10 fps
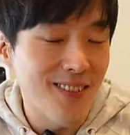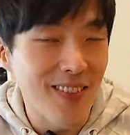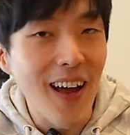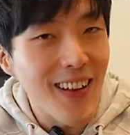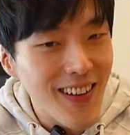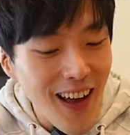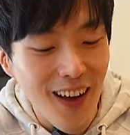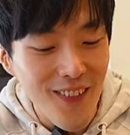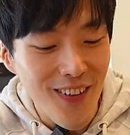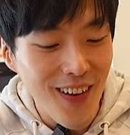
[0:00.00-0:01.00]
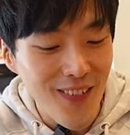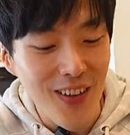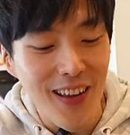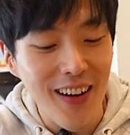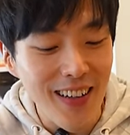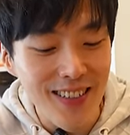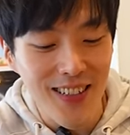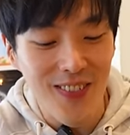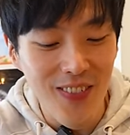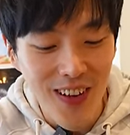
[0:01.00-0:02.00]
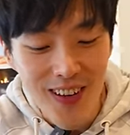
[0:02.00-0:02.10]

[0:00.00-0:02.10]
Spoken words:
Not enough, but there is some.